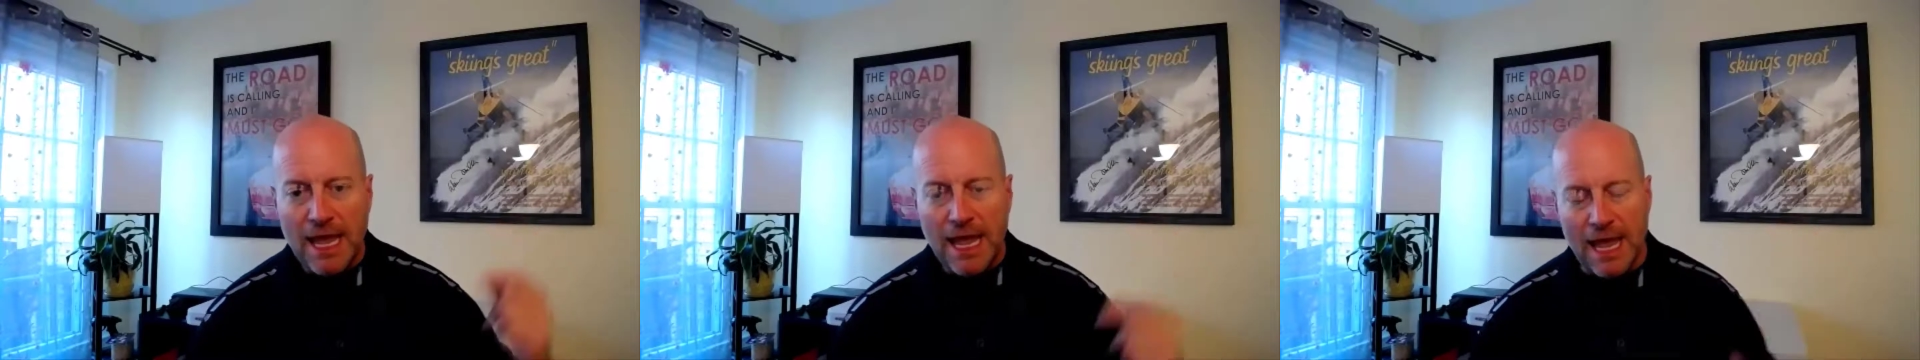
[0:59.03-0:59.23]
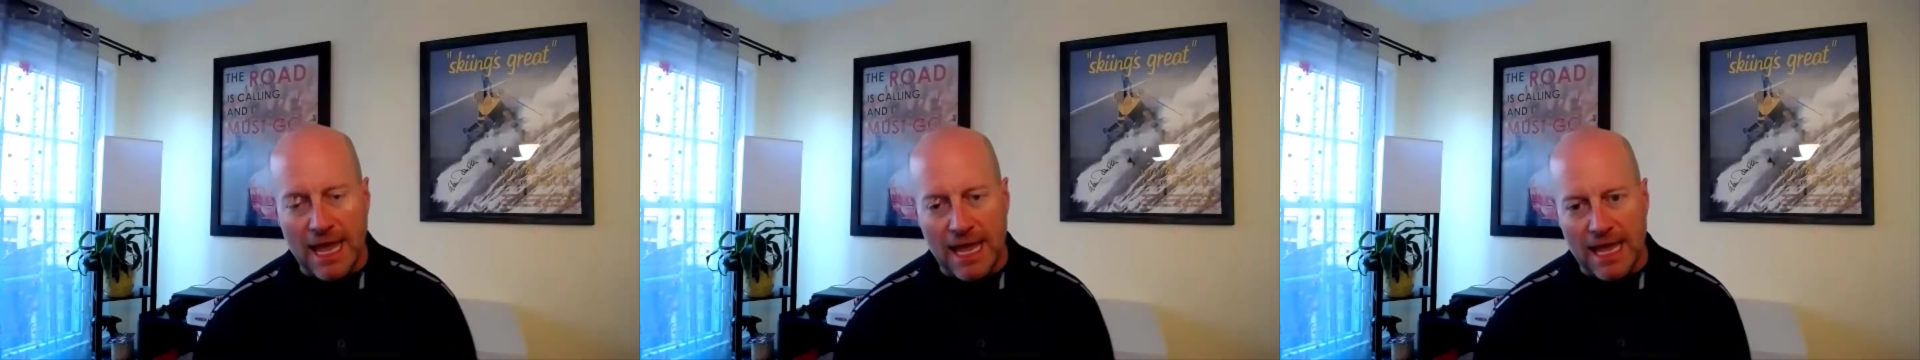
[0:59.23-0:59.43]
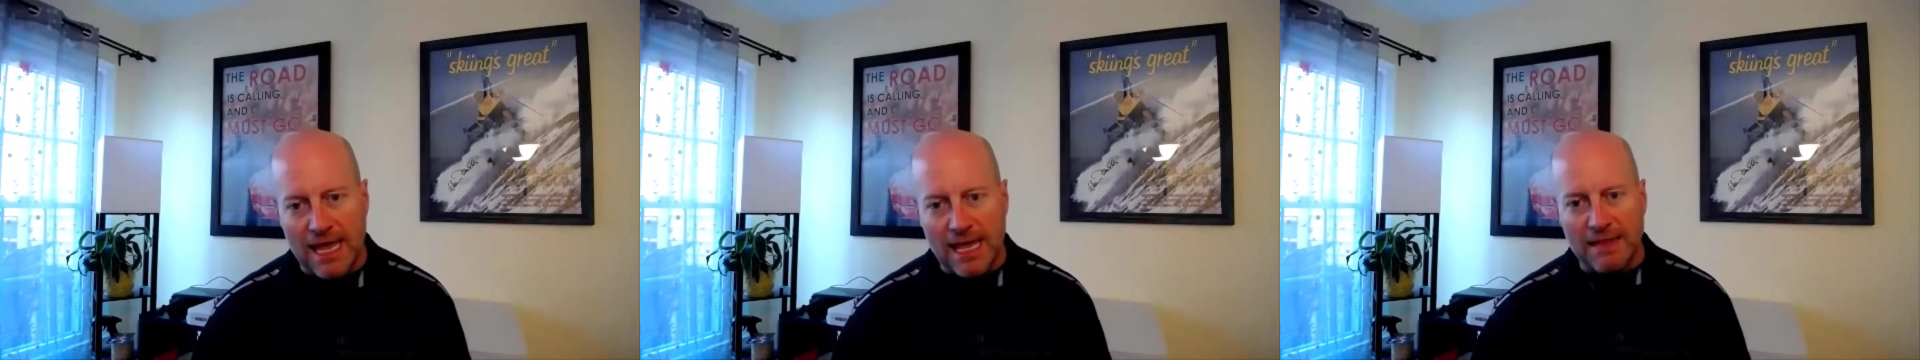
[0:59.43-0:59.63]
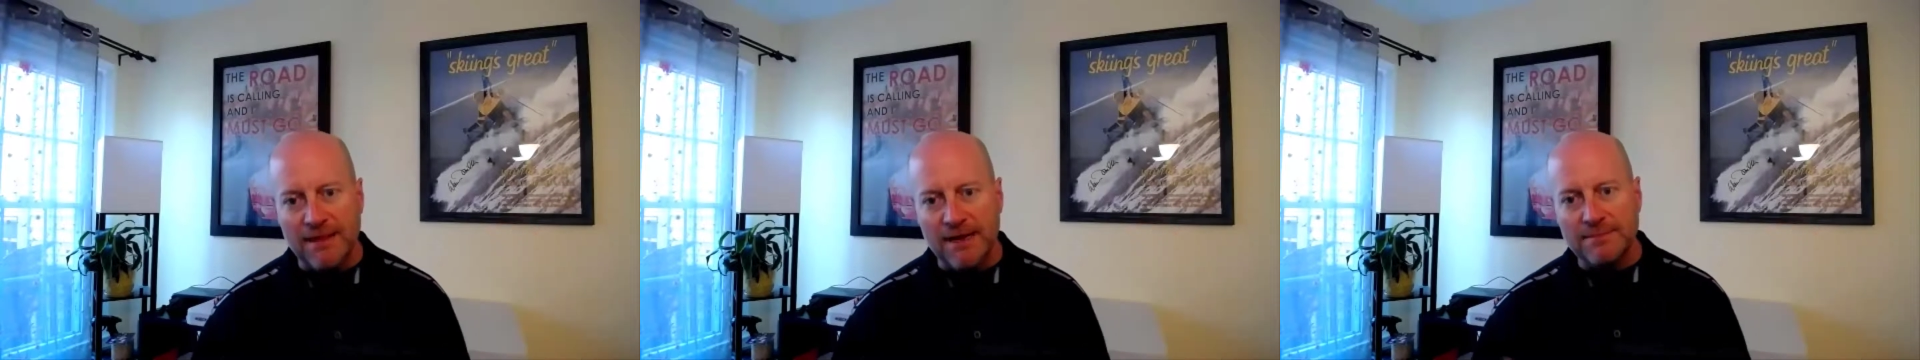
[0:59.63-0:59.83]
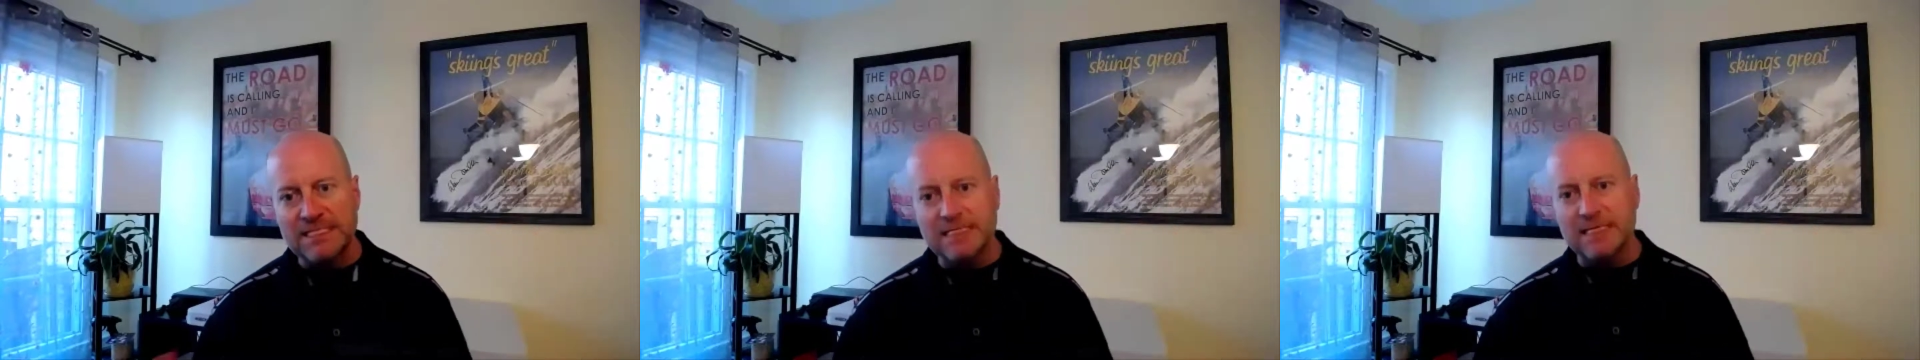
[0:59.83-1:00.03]
And then
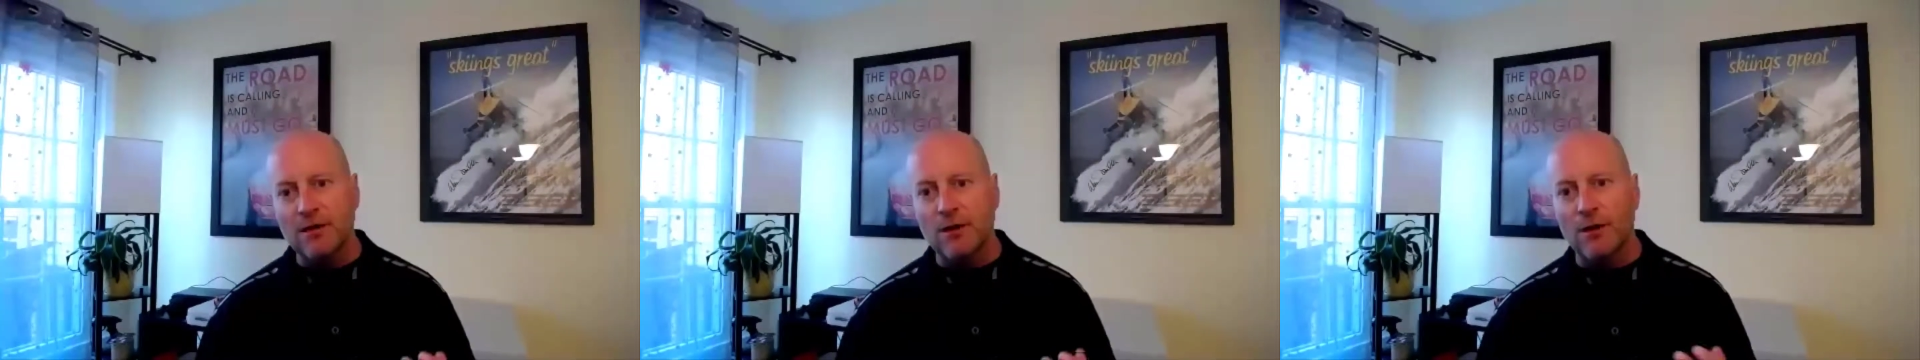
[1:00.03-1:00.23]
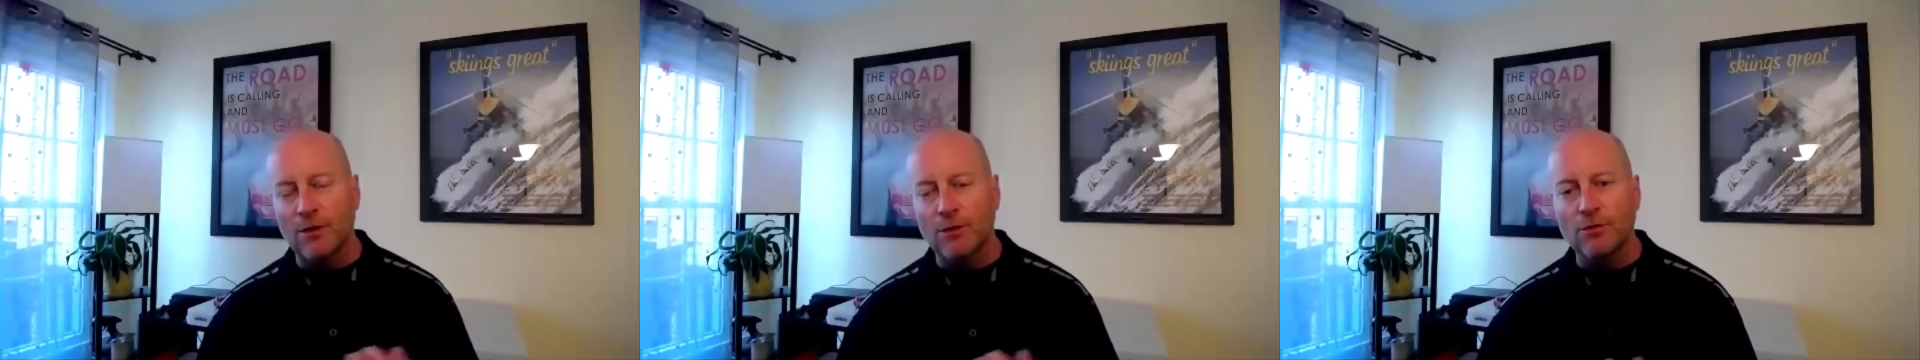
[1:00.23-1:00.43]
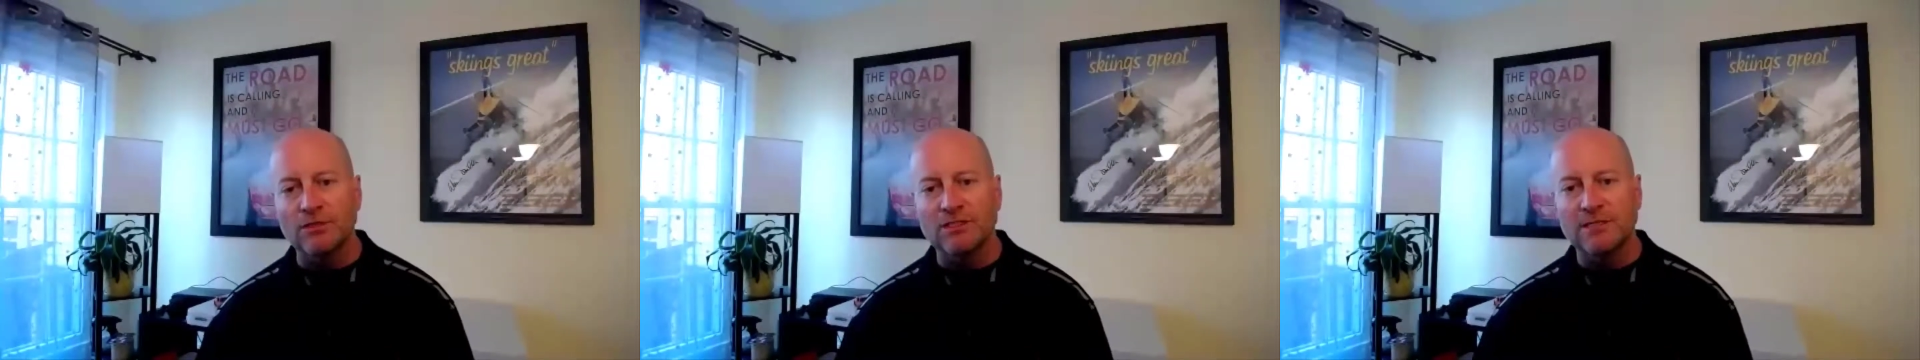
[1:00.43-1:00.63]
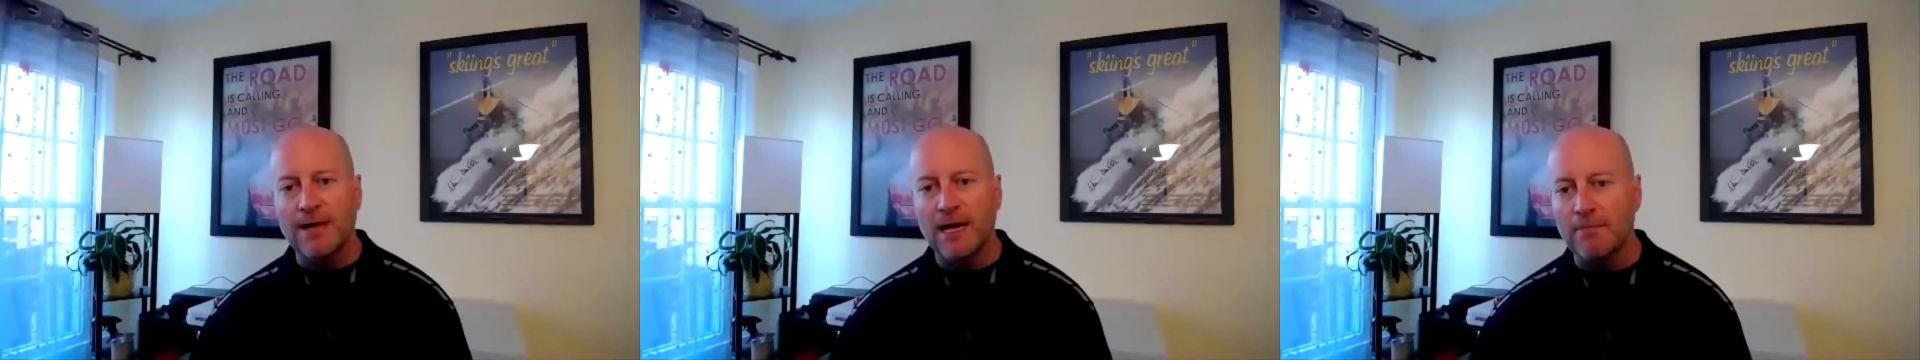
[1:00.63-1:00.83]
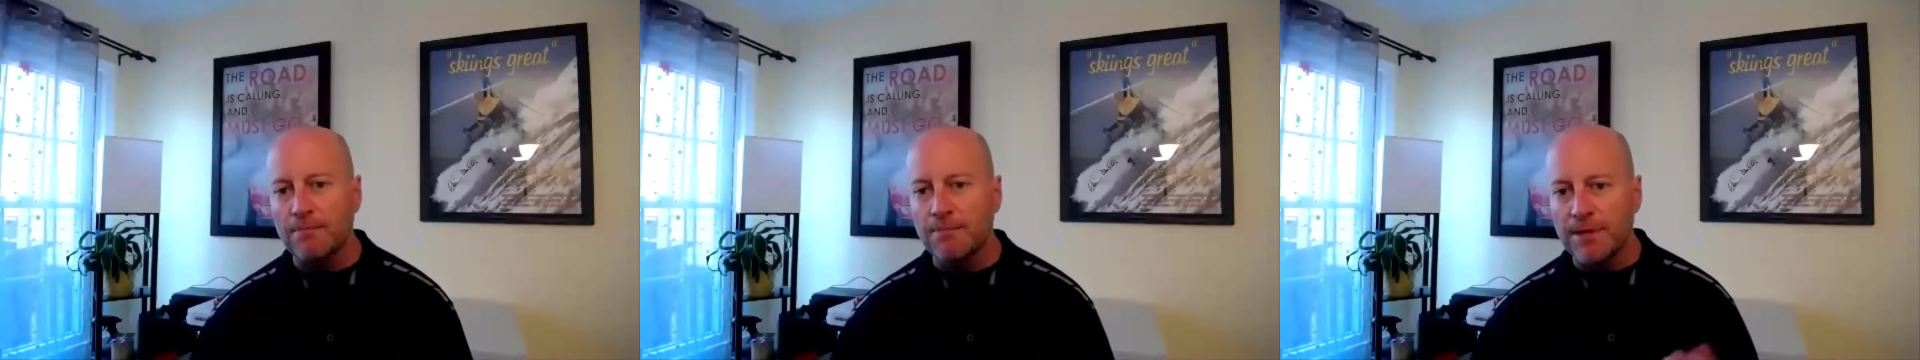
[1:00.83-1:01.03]
I'm seeing articles
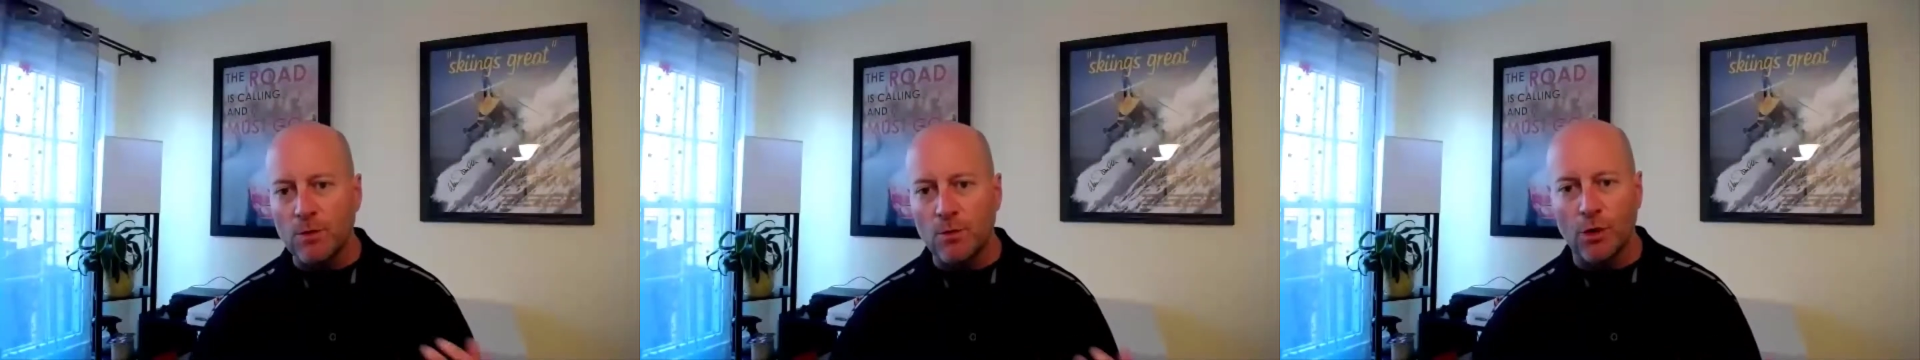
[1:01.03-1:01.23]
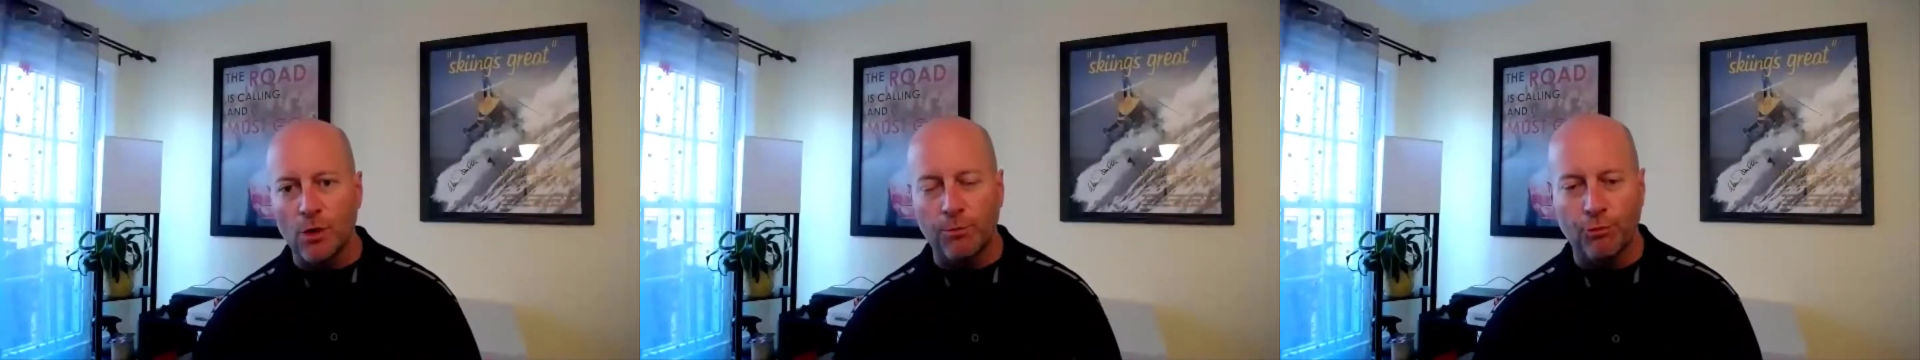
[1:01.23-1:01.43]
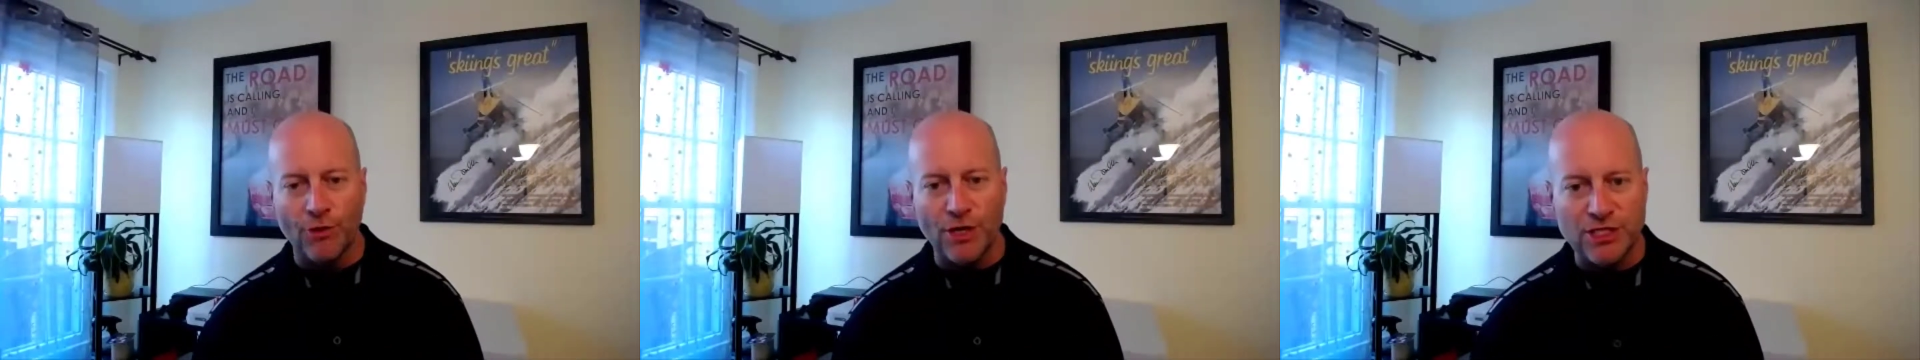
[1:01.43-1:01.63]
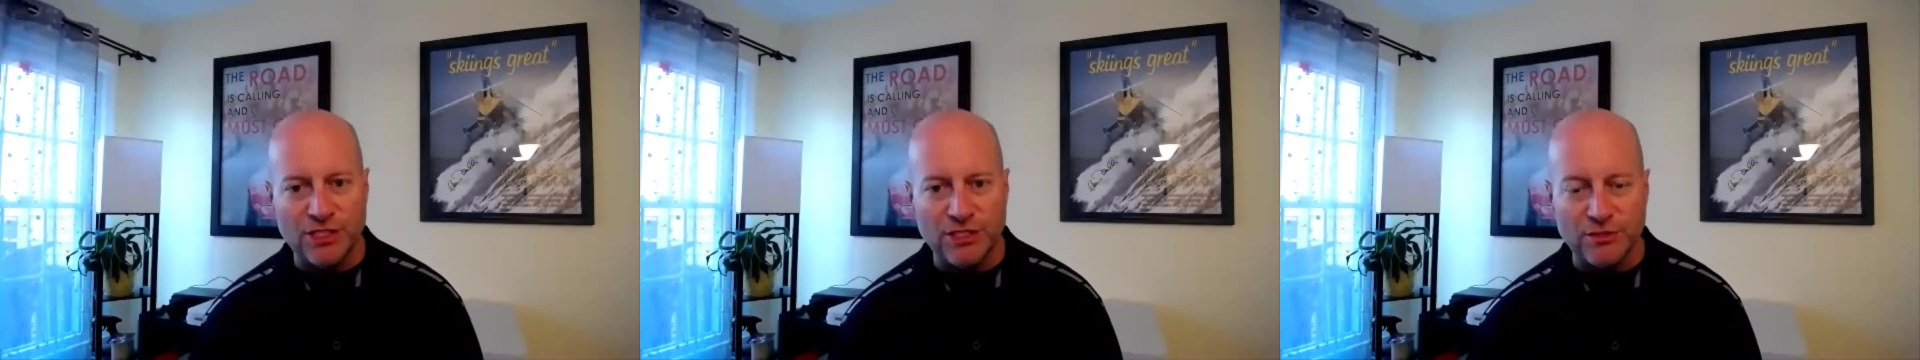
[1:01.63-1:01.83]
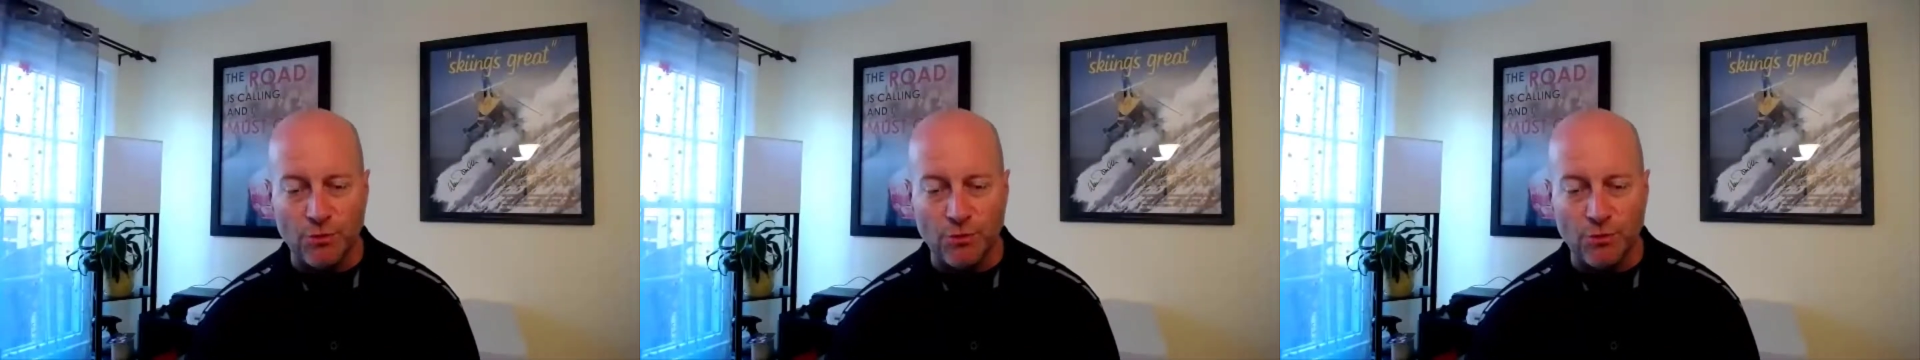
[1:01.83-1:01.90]
about big corporations